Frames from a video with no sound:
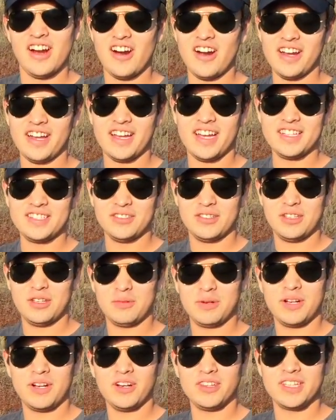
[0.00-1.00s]
Alright guys, so
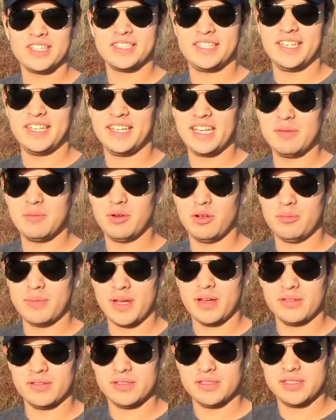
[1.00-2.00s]
here we are in the San Gabriel
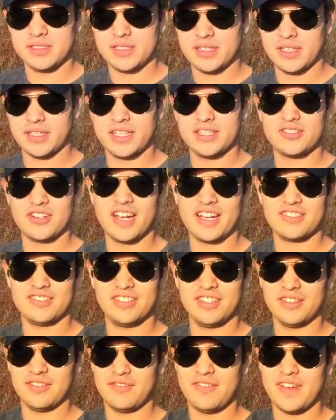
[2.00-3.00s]
Mountains. Uh, these are actually the